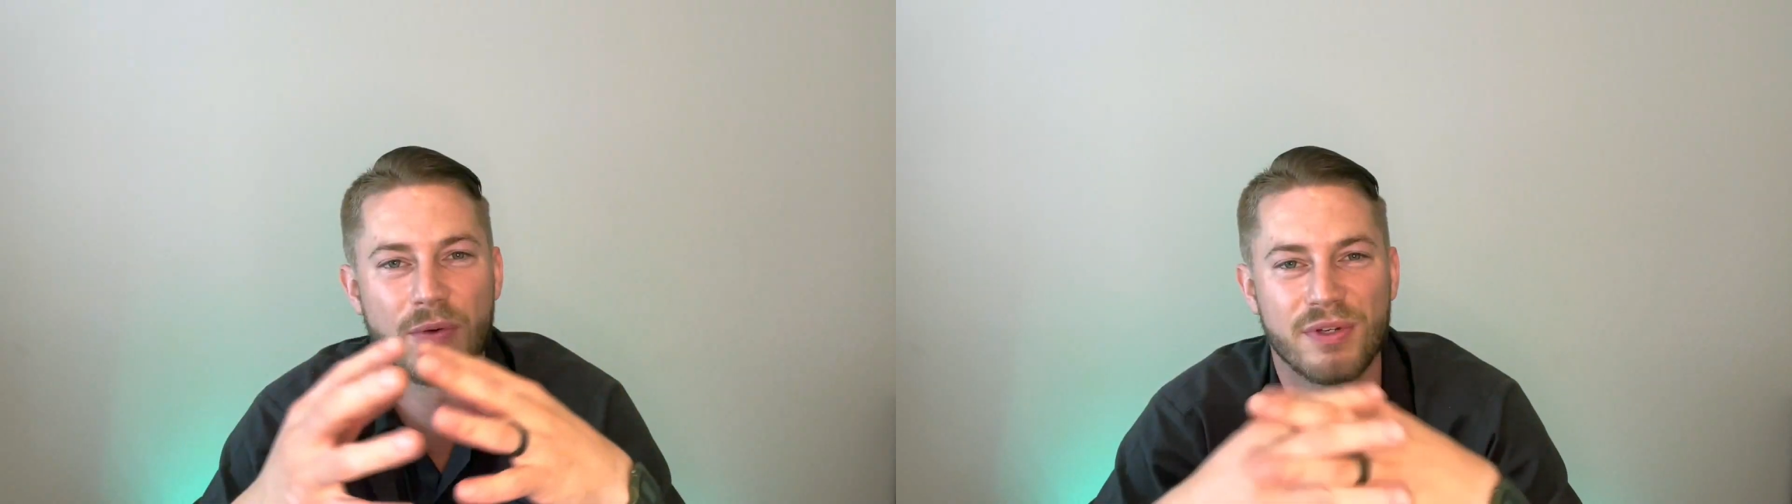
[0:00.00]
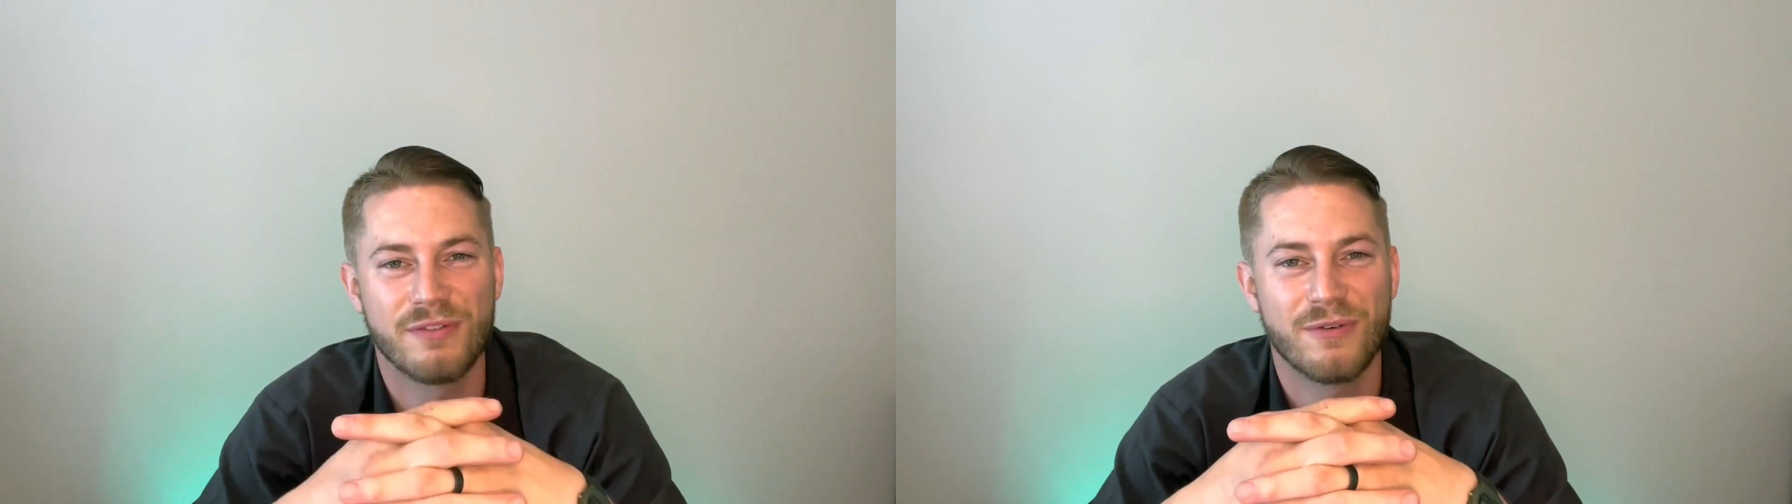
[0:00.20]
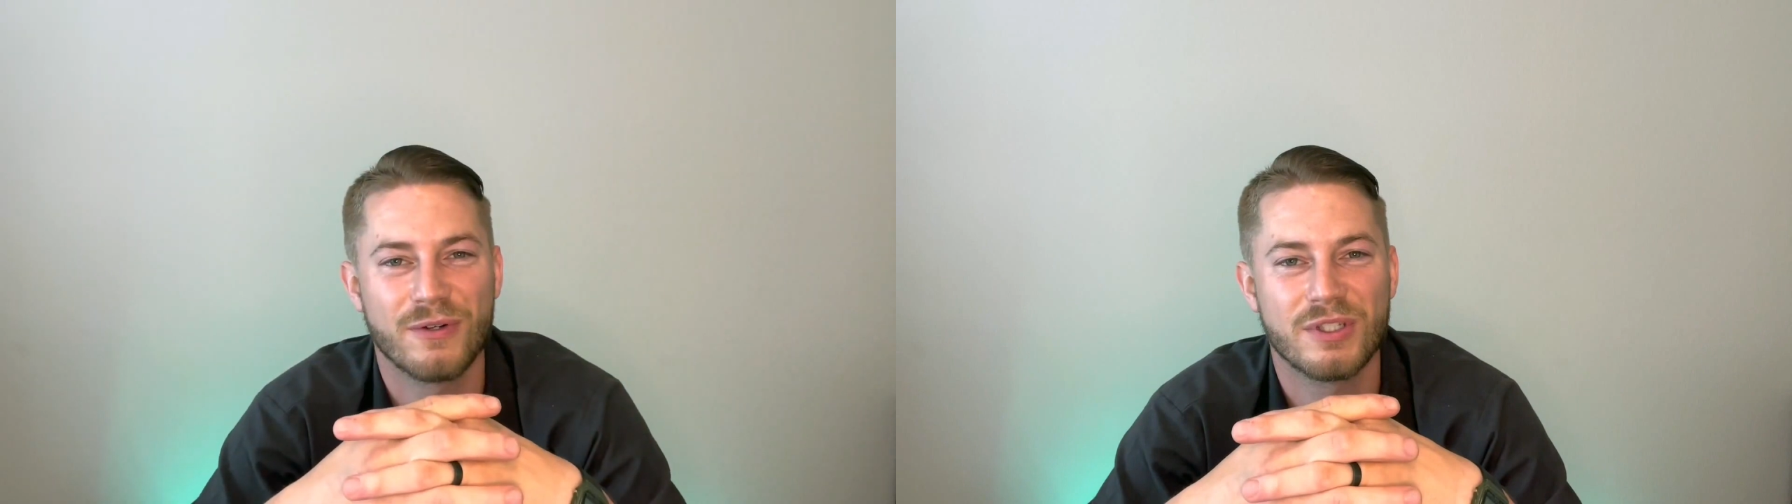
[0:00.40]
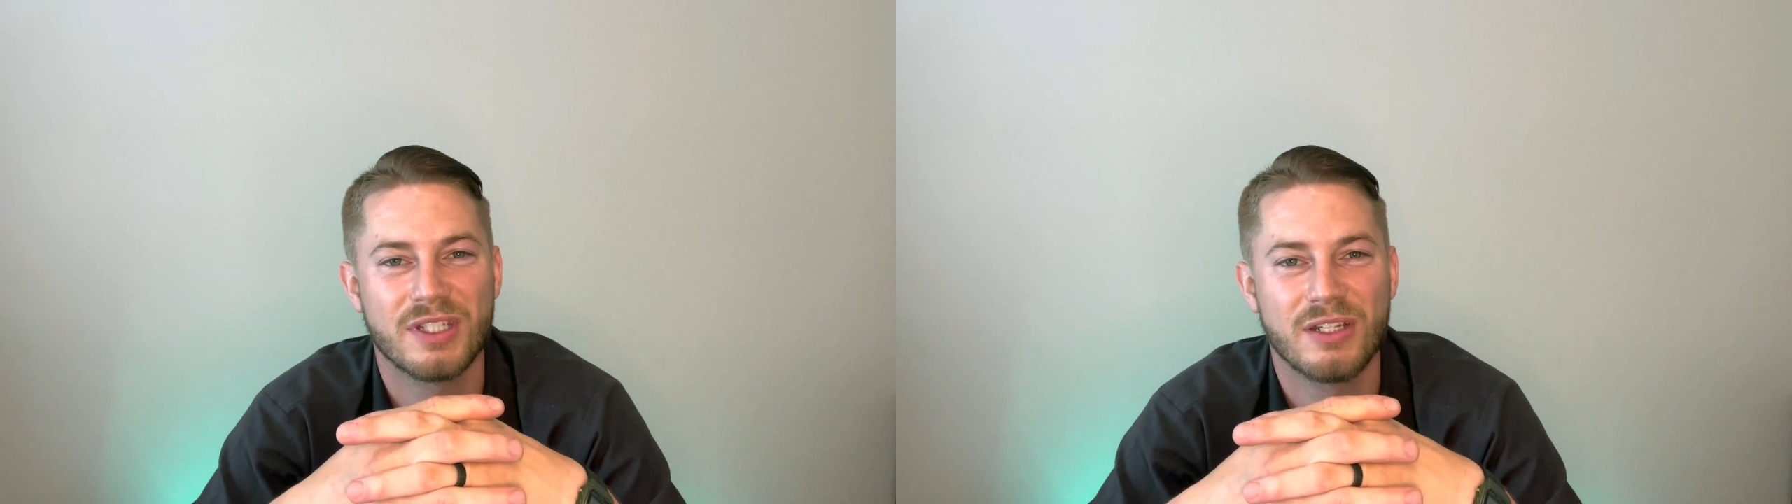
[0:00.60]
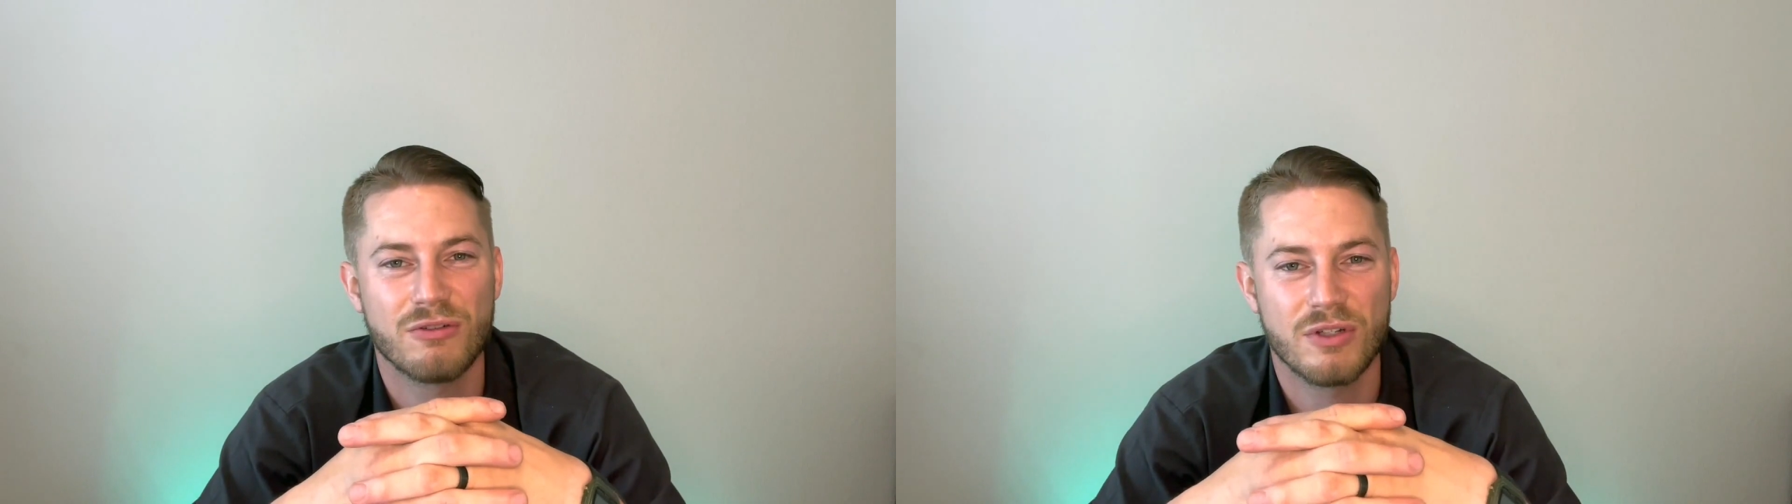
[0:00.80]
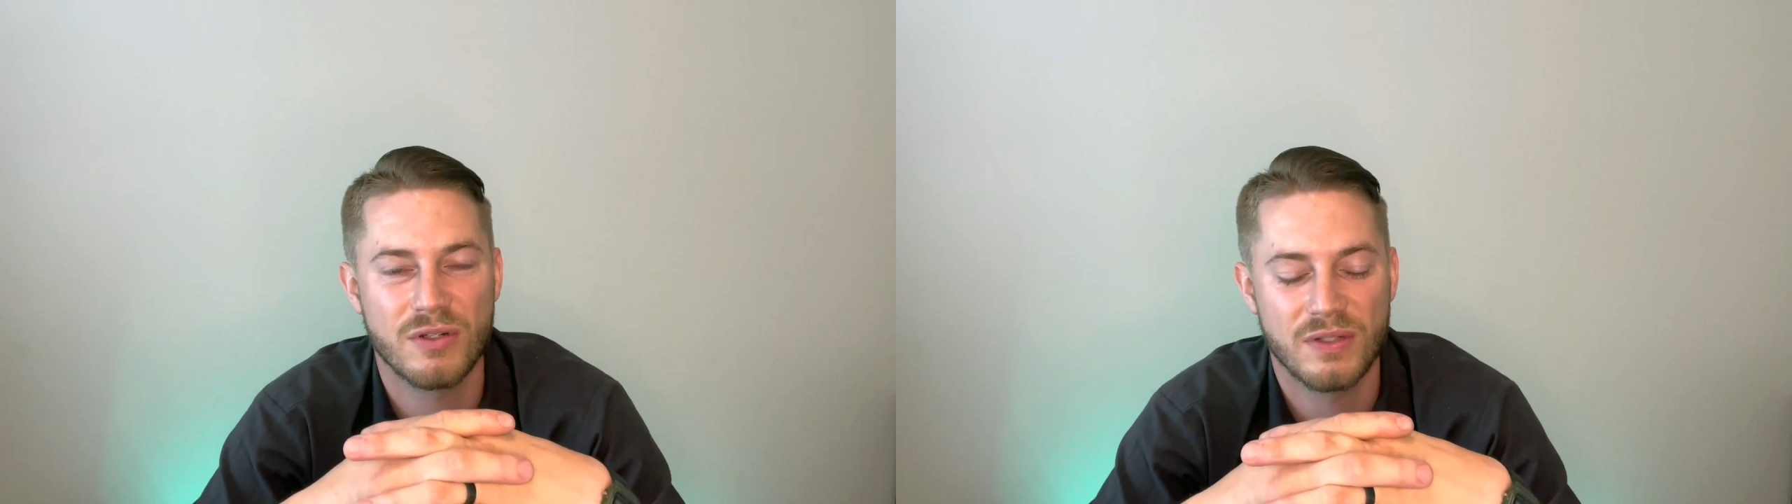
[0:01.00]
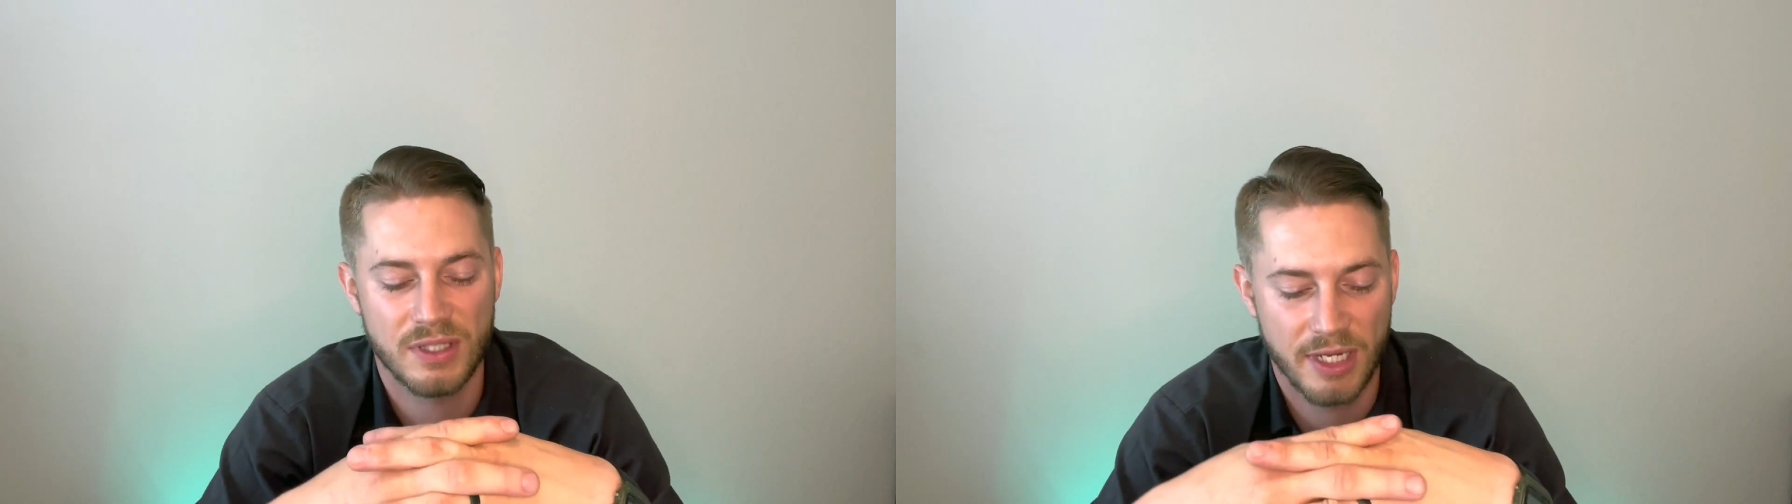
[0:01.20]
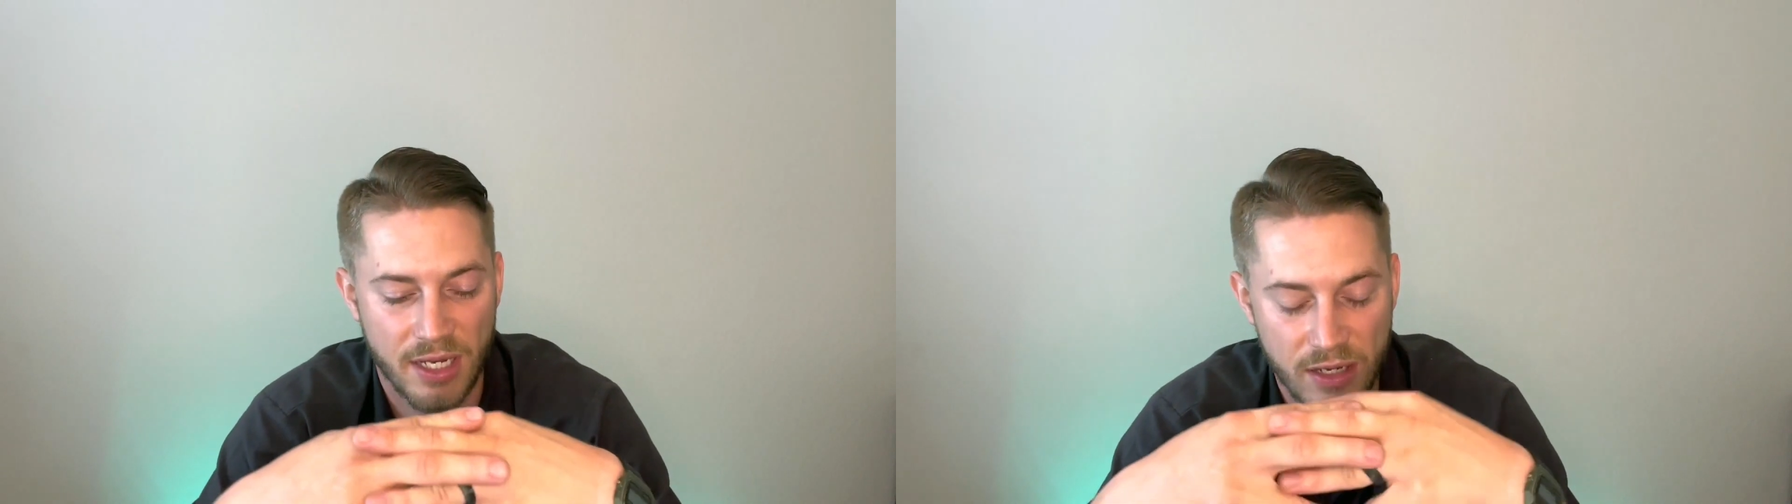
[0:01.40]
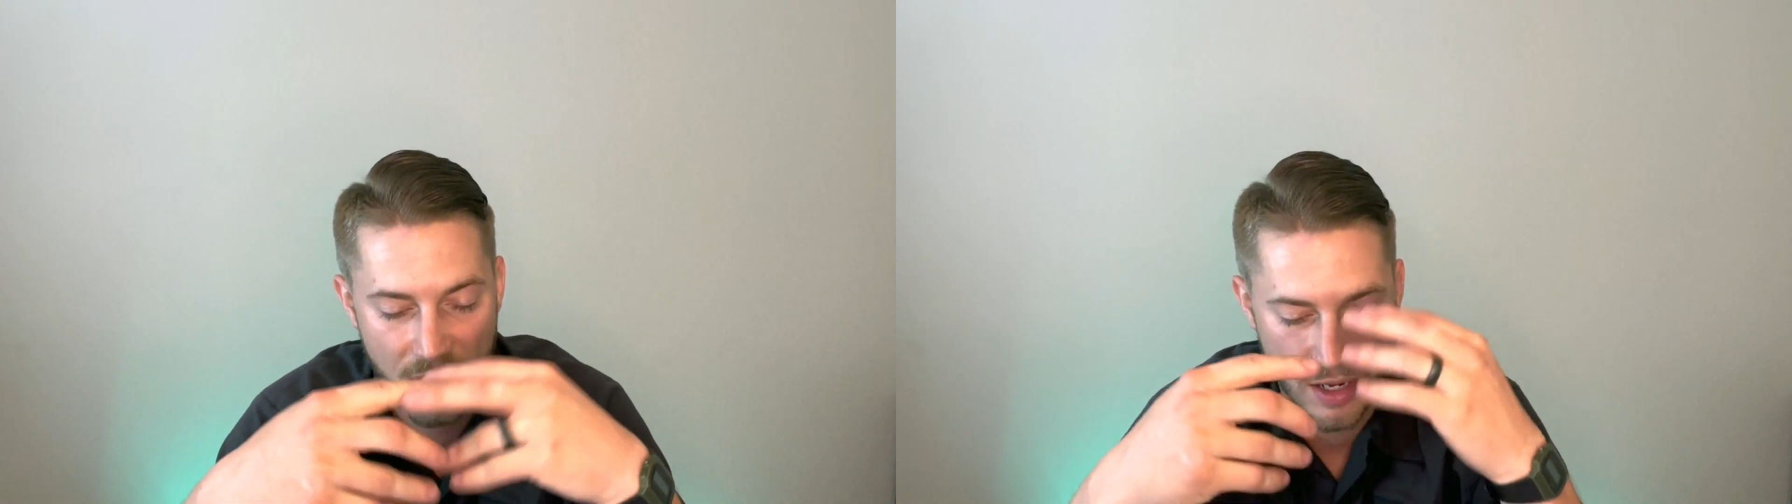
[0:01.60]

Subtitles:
when he first introduced that.